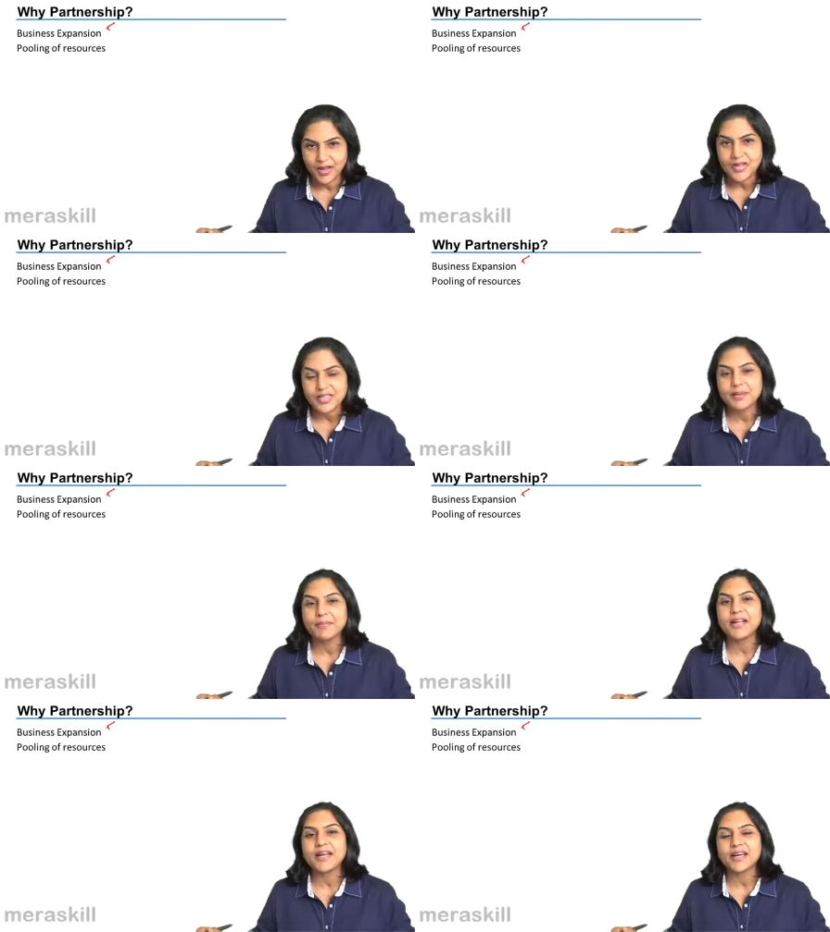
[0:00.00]

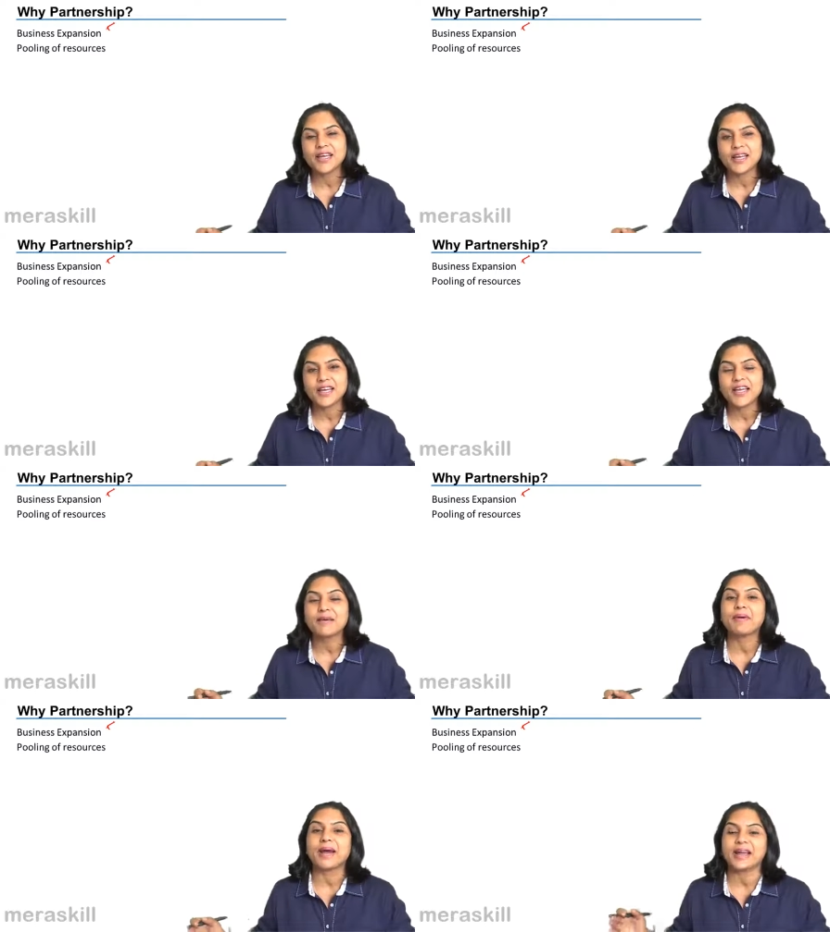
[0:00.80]
Similarly, he
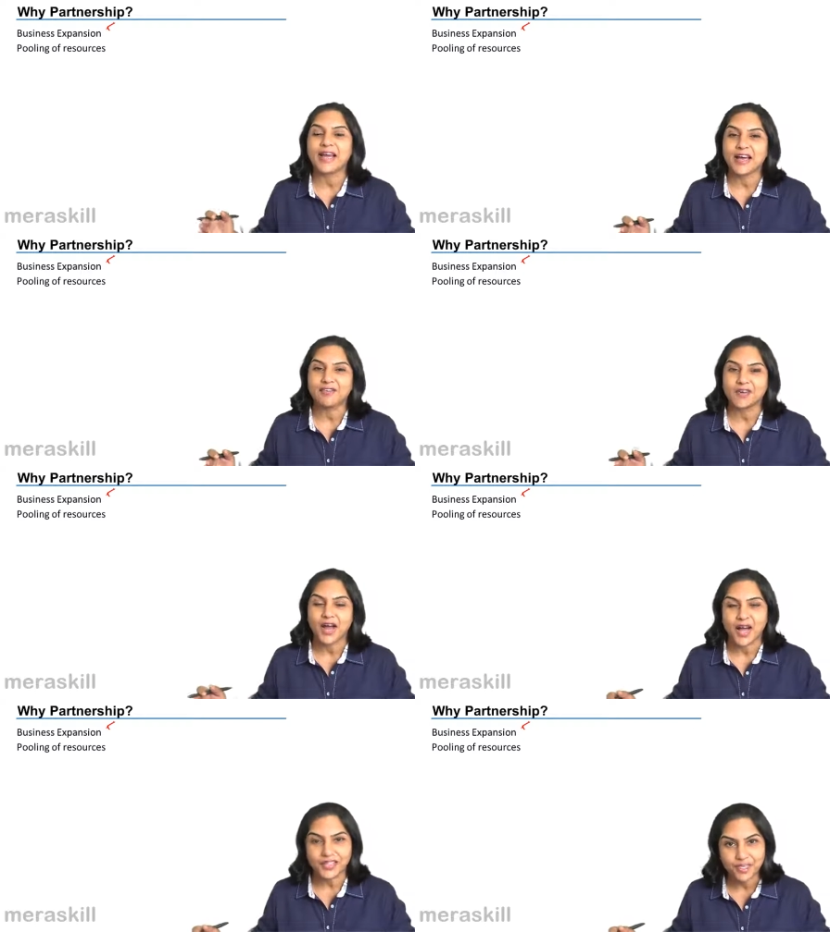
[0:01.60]
might have
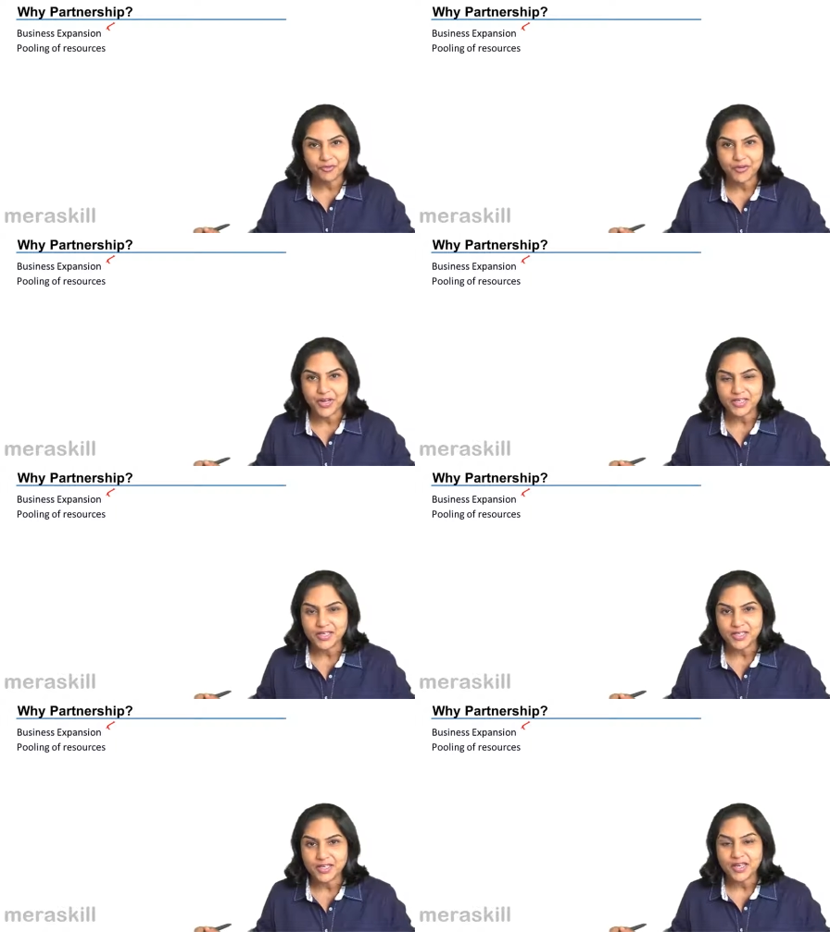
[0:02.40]
other friends,